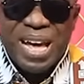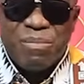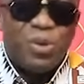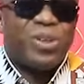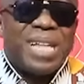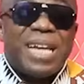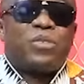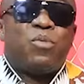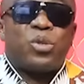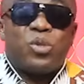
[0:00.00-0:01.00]
because that
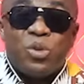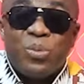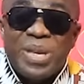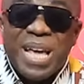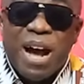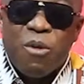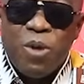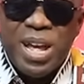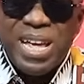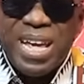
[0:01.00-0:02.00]
is what took me
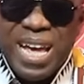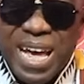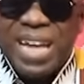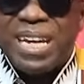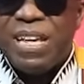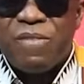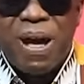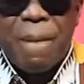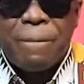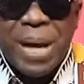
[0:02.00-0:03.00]
away. And if
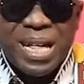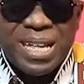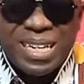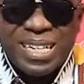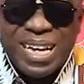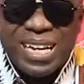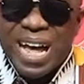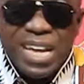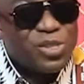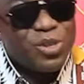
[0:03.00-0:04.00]
I'm back, then
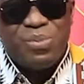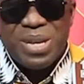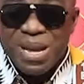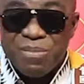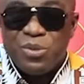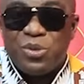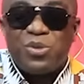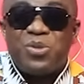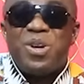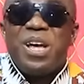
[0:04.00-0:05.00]
I should be able
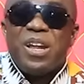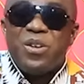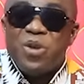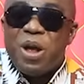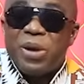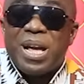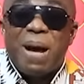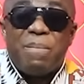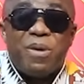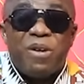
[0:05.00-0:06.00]
to do a
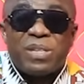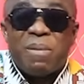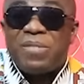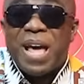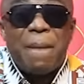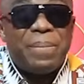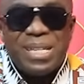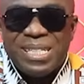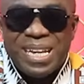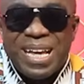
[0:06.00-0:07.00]
recap of some of the
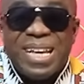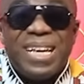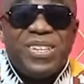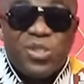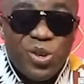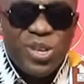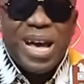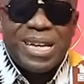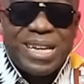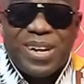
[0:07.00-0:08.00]
happenings there, so you
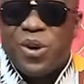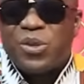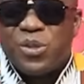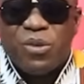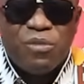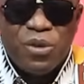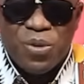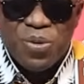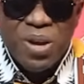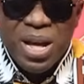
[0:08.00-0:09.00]
guys can also
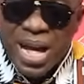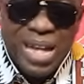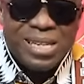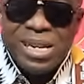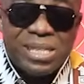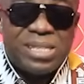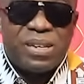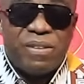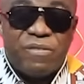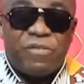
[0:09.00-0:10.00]
follow, at
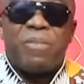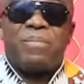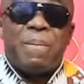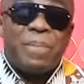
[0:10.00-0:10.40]
least from the